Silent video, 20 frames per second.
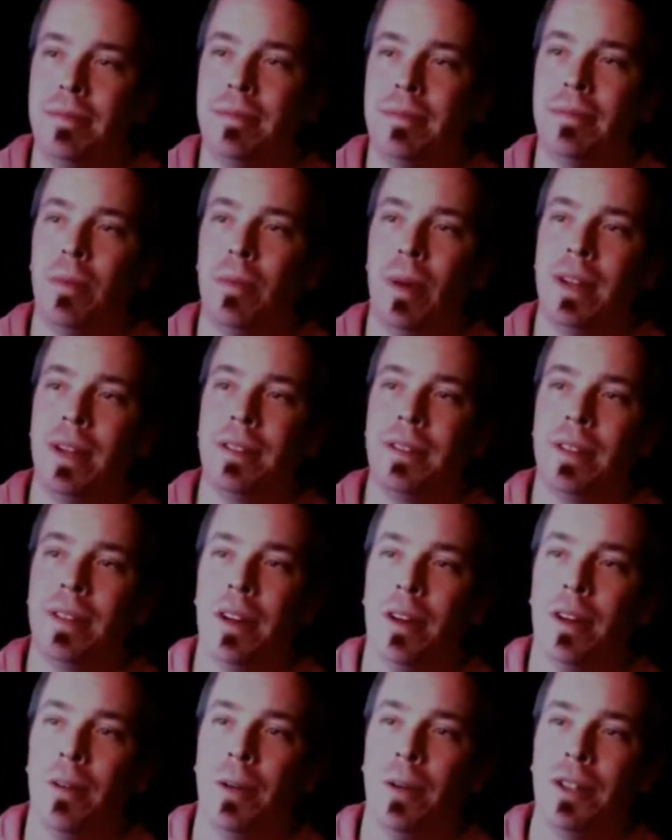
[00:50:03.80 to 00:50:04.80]
wants to
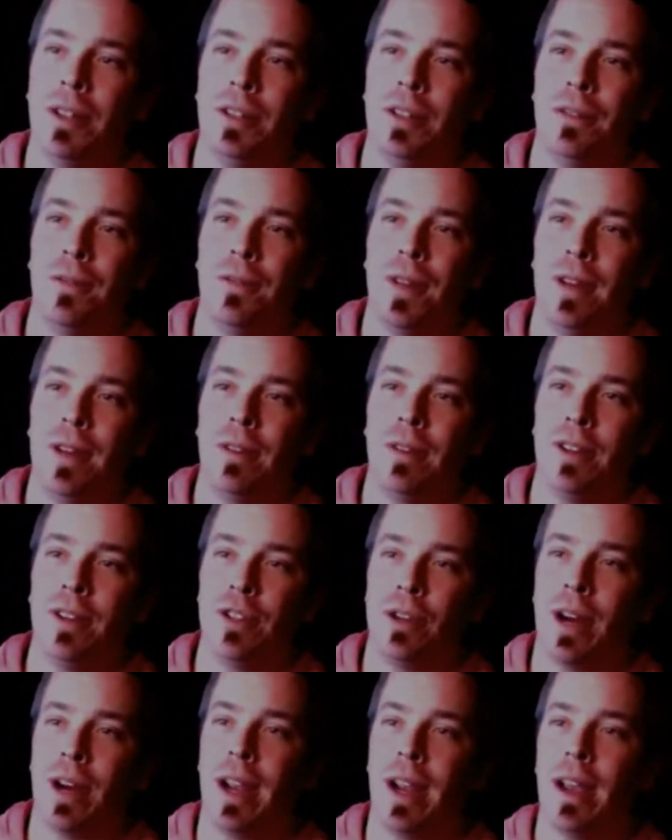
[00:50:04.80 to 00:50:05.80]
know what's your favorite
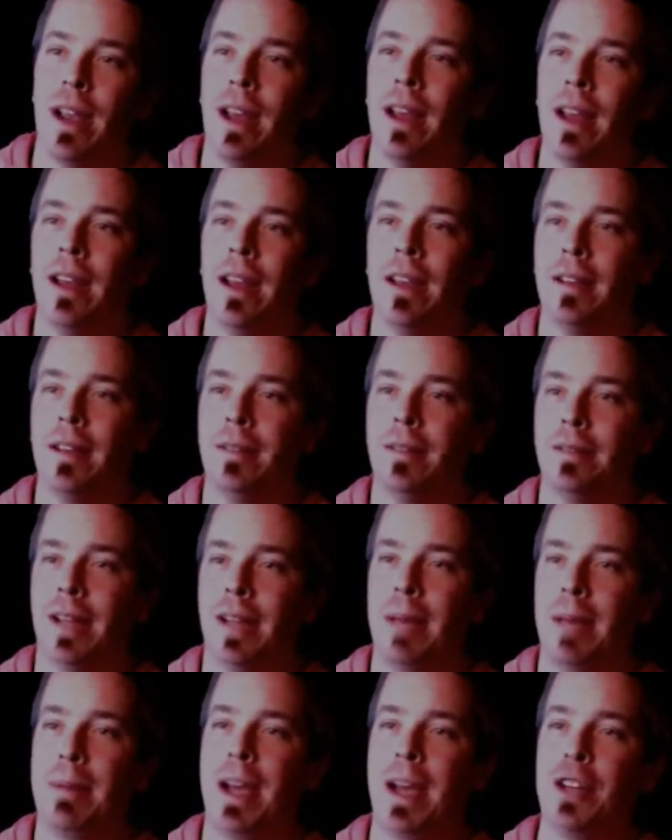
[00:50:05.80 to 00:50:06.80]
drink?
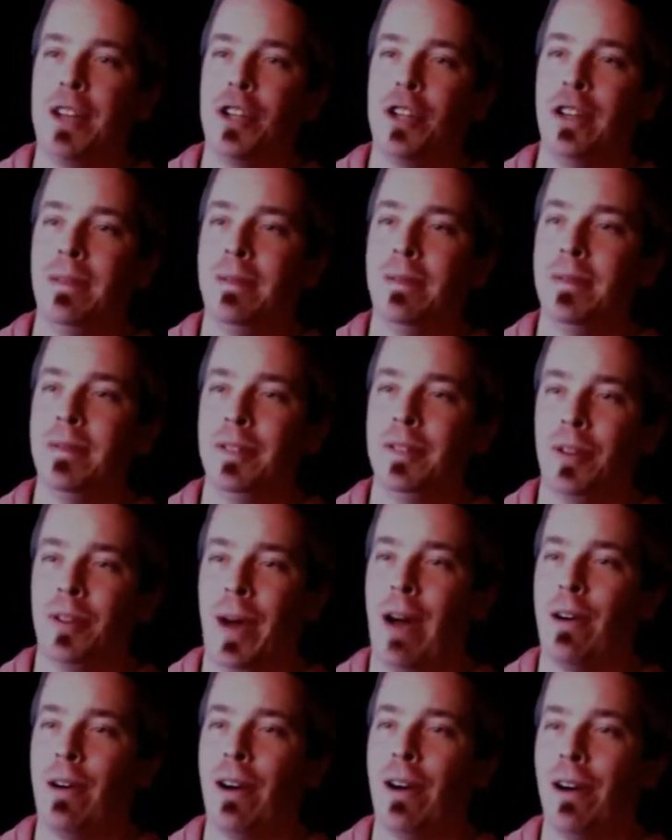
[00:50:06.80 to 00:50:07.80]
Libation, so
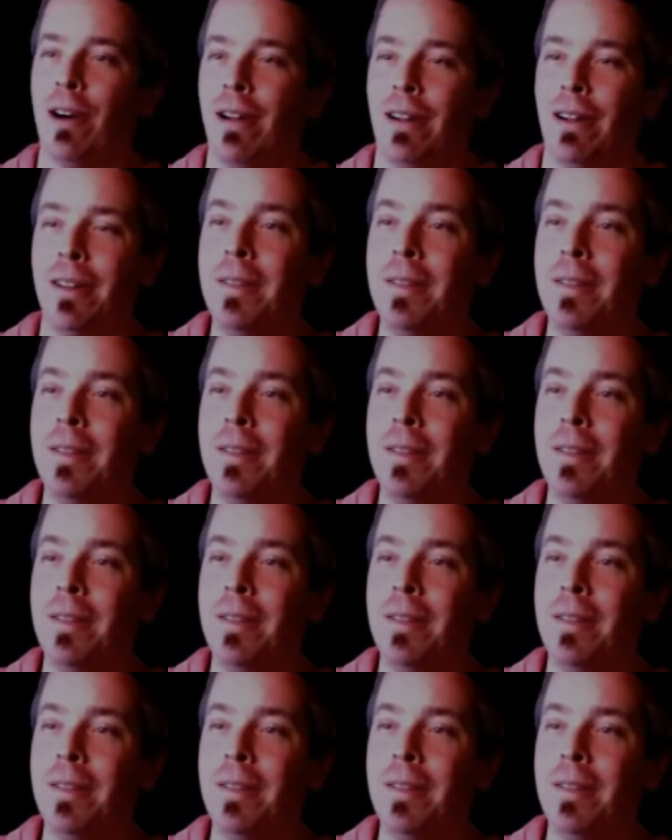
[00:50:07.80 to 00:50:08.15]
alcohol.